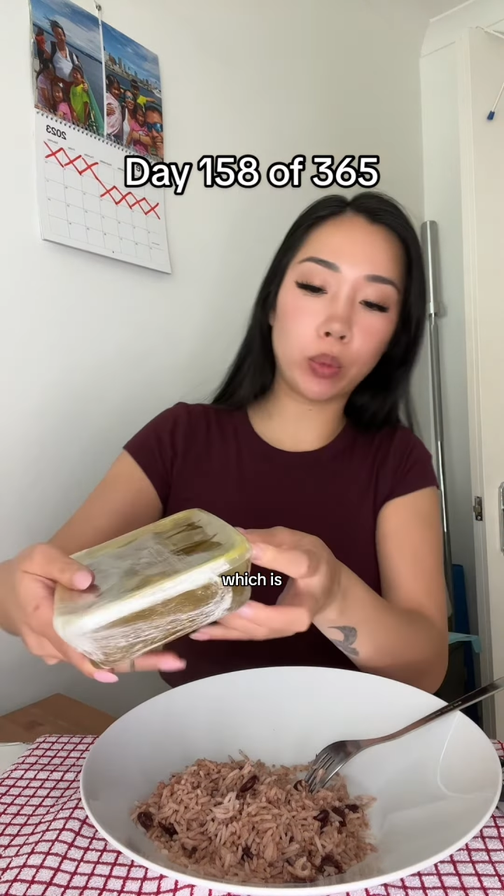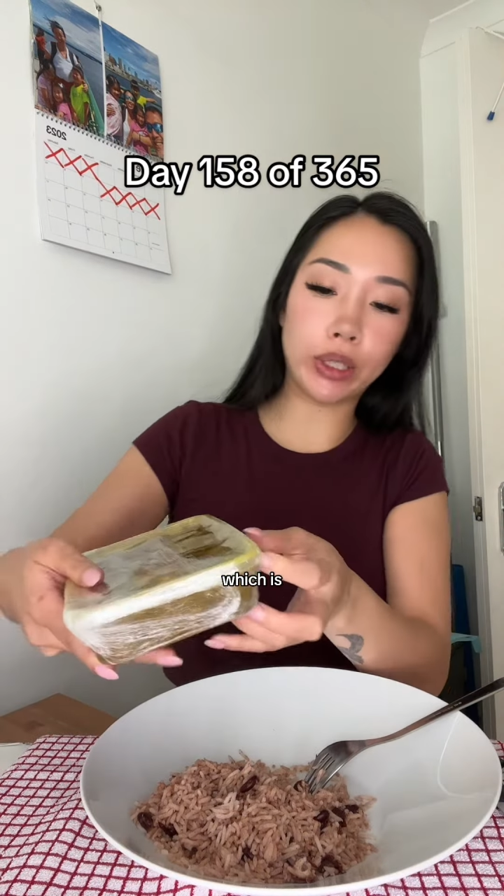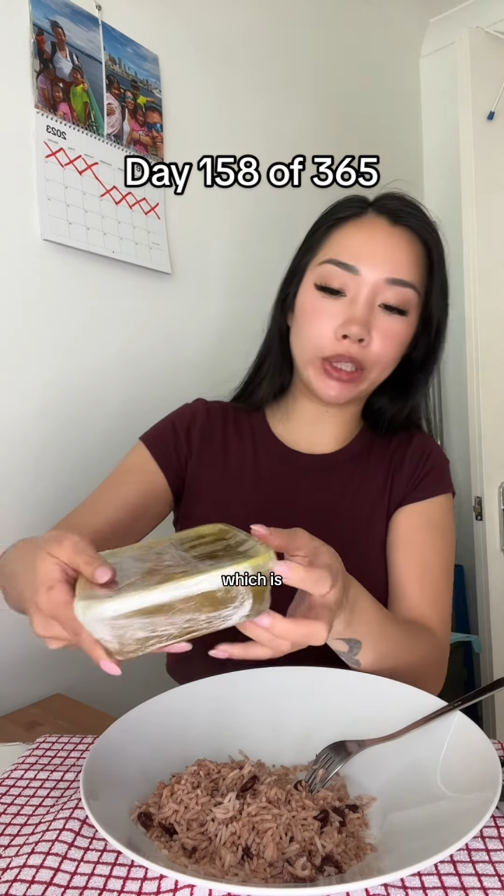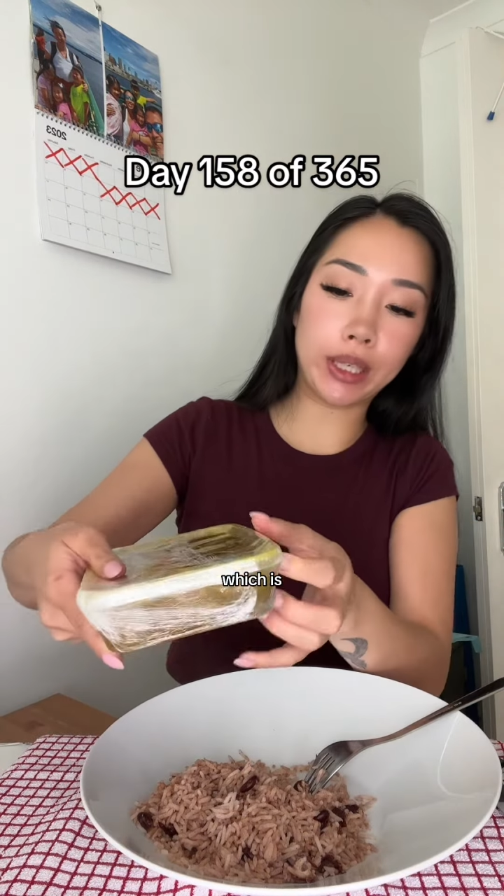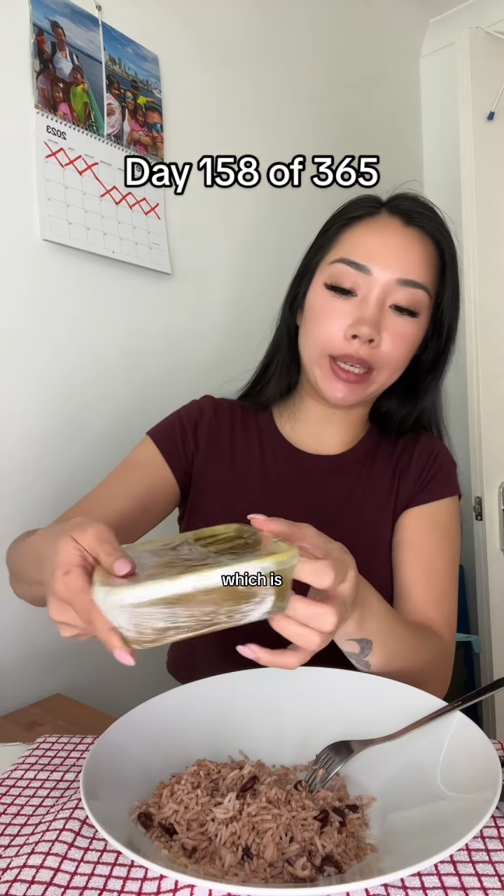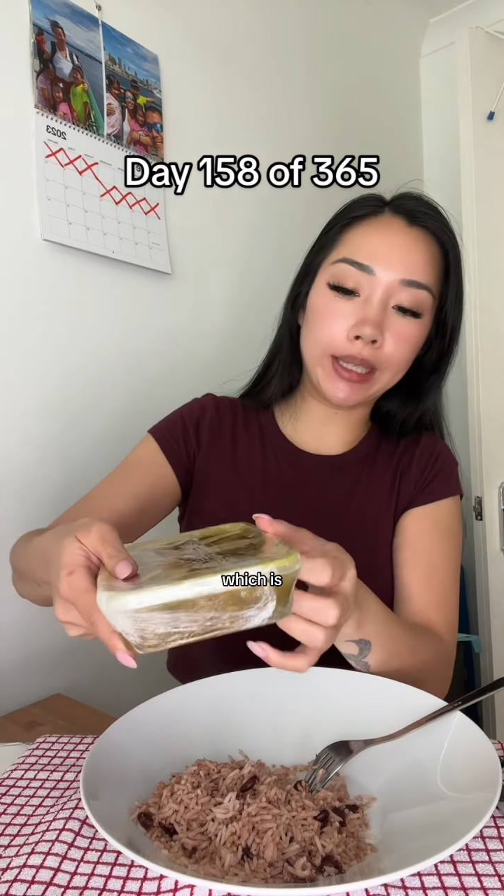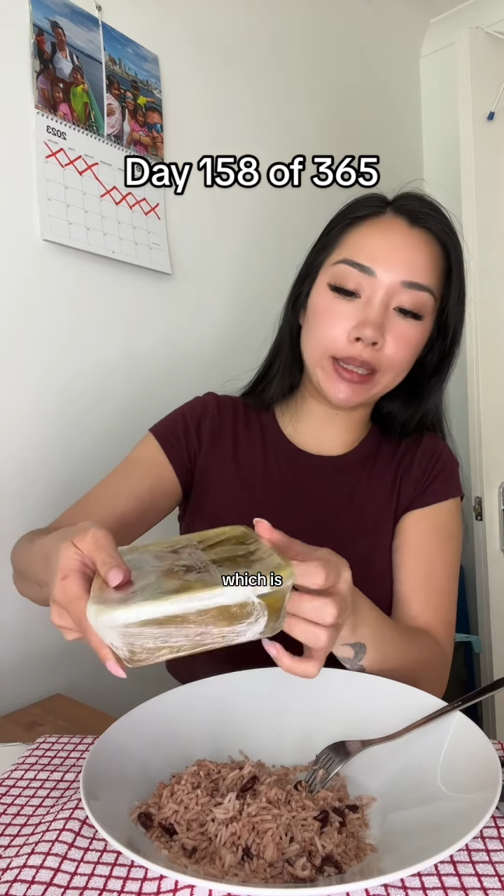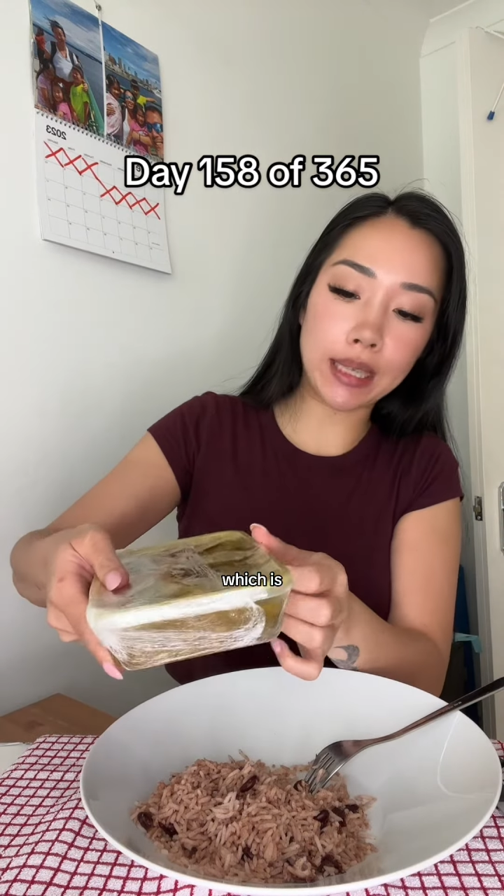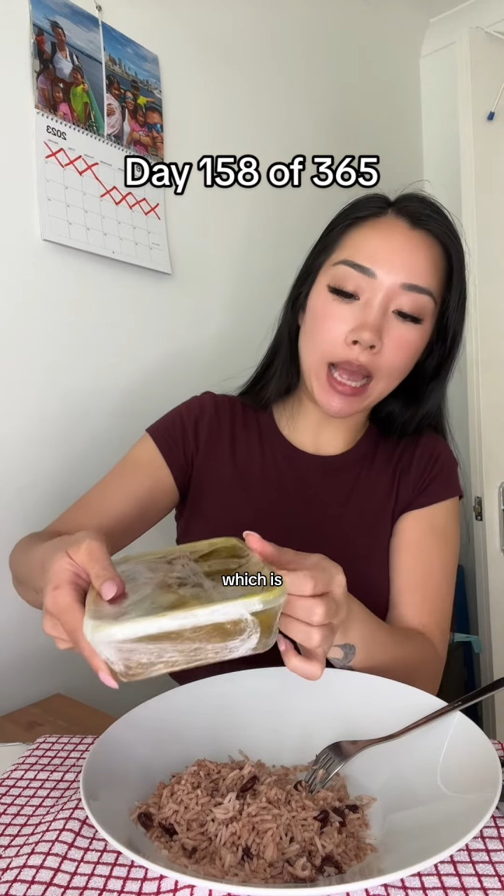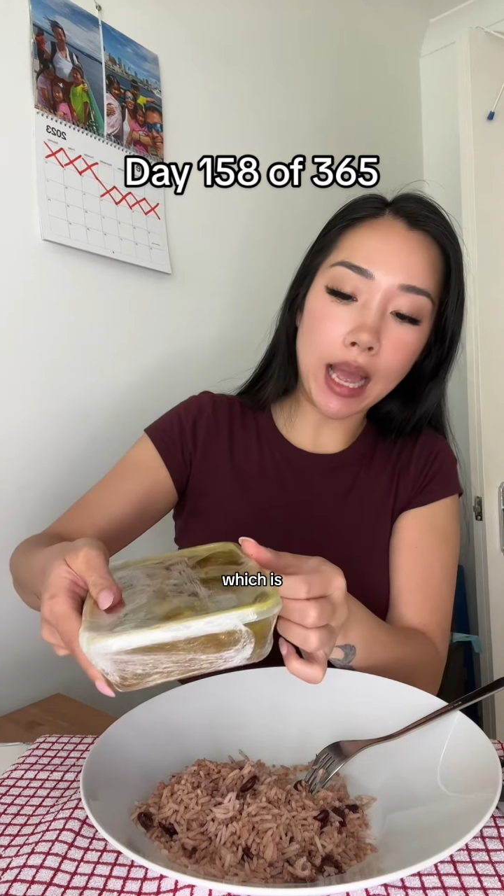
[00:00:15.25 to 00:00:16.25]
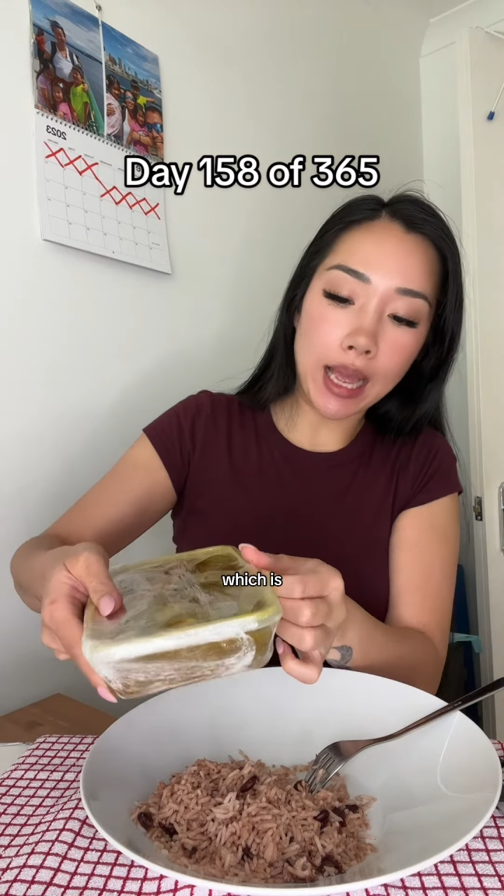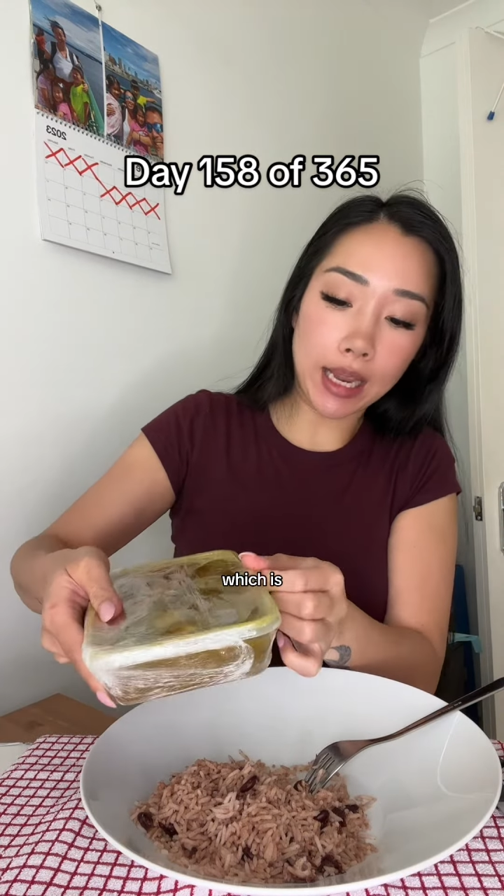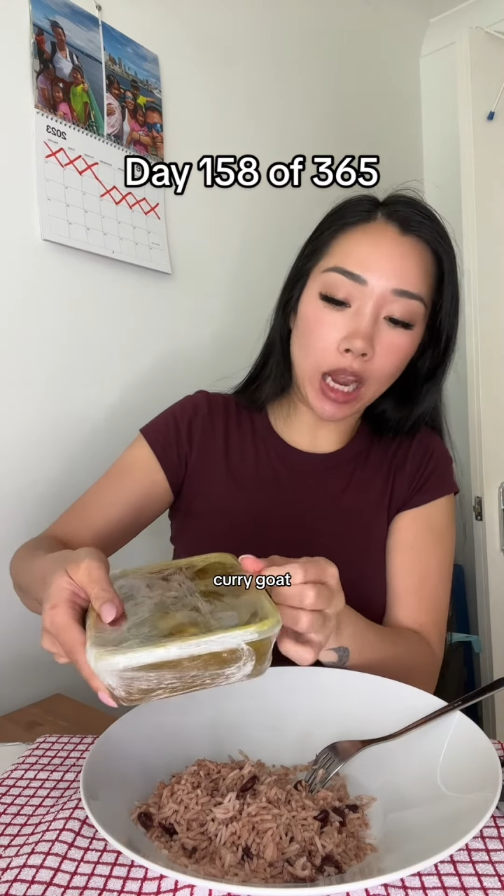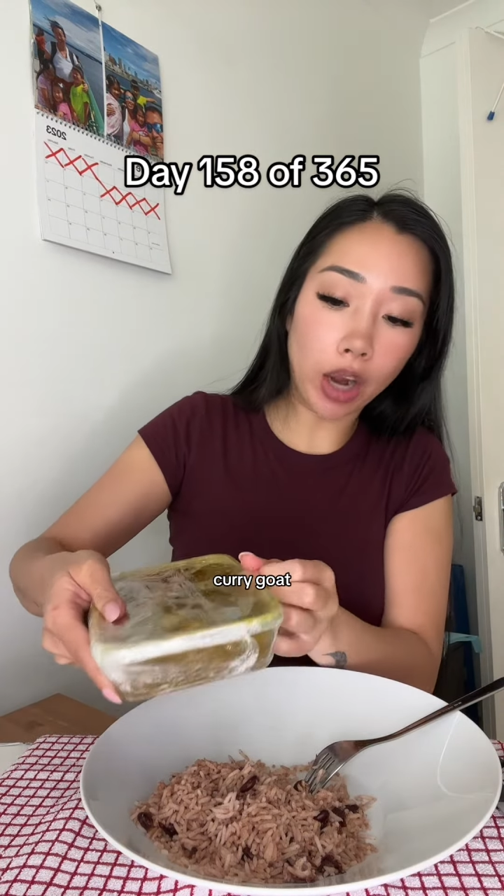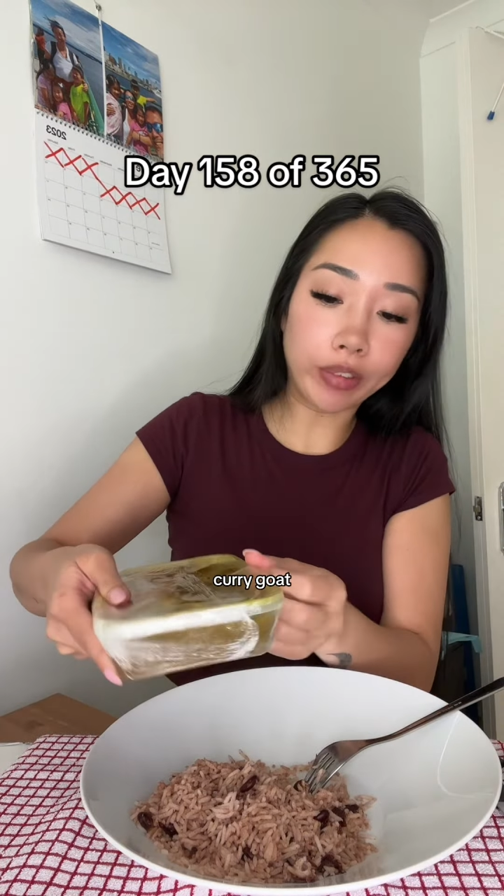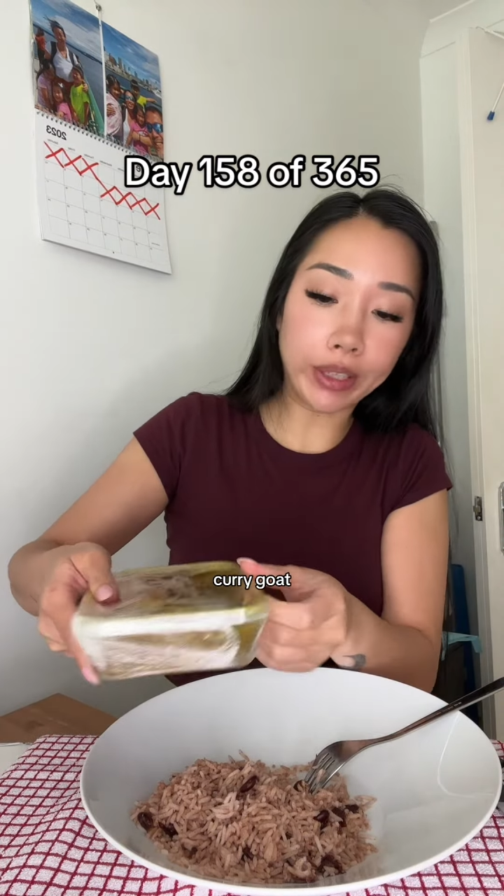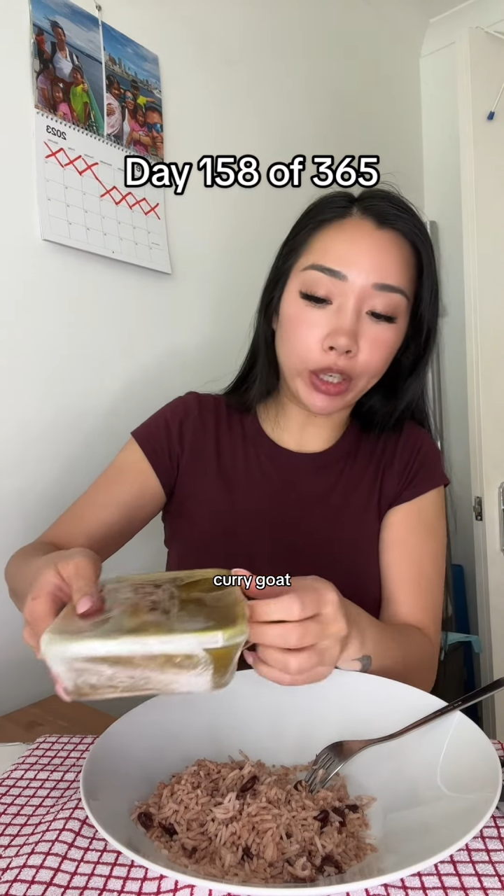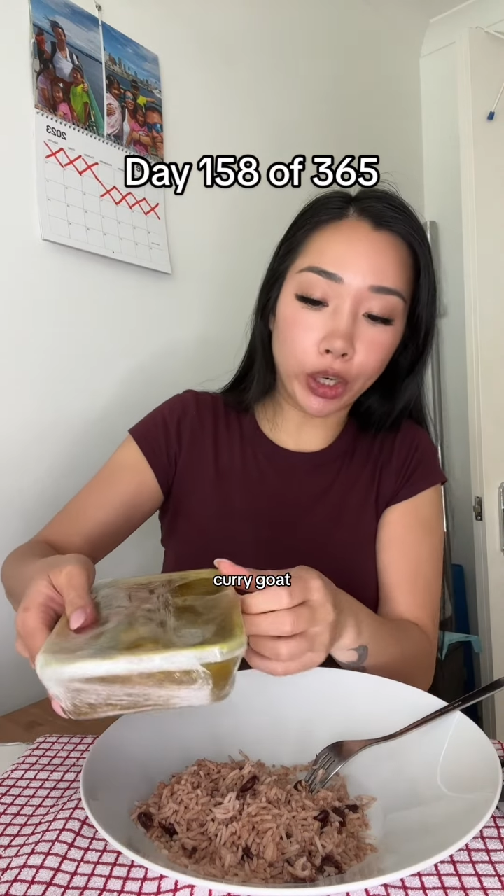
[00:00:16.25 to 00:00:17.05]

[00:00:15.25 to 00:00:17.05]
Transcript: which is curry